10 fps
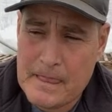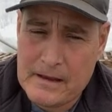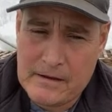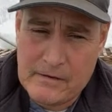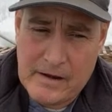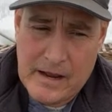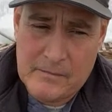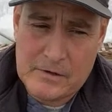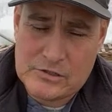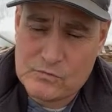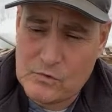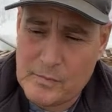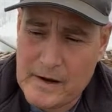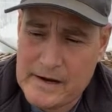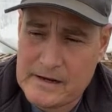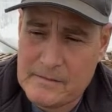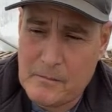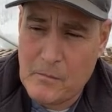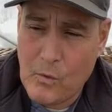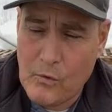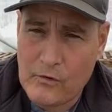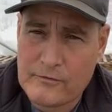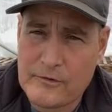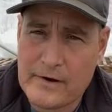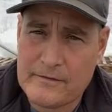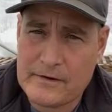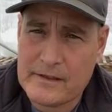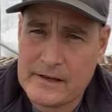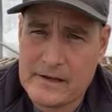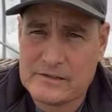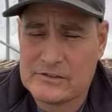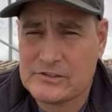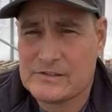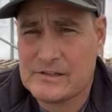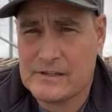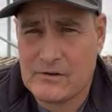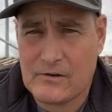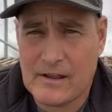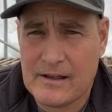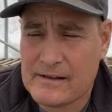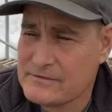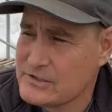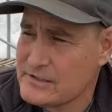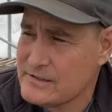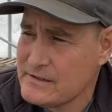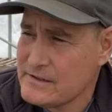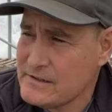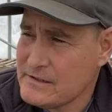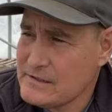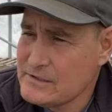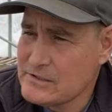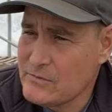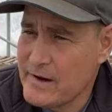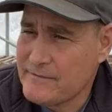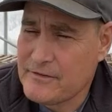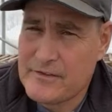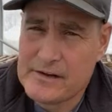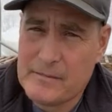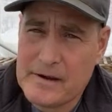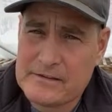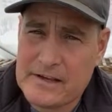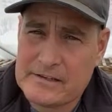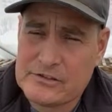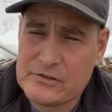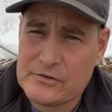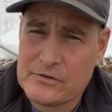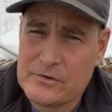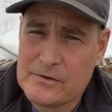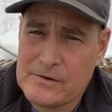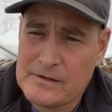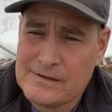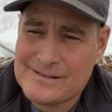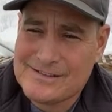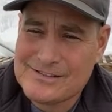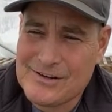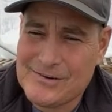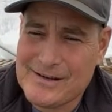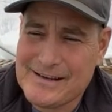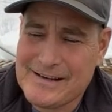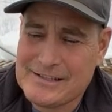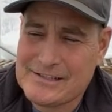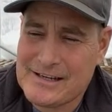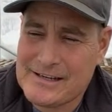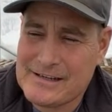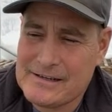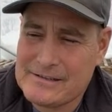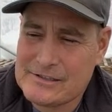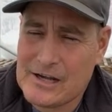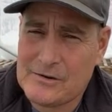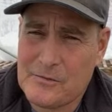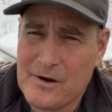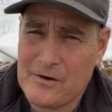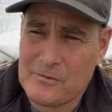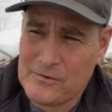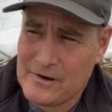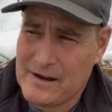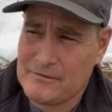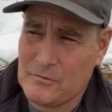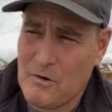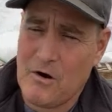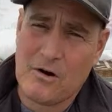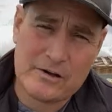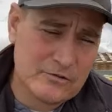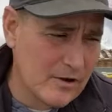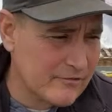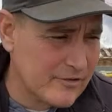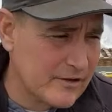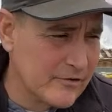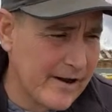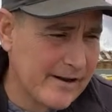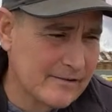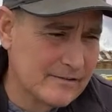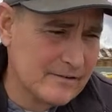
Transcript: and how much we're paying more for everything else in our lives. So we have to think about that too. So it is a tight wire we're going to have to walk and try to figure out.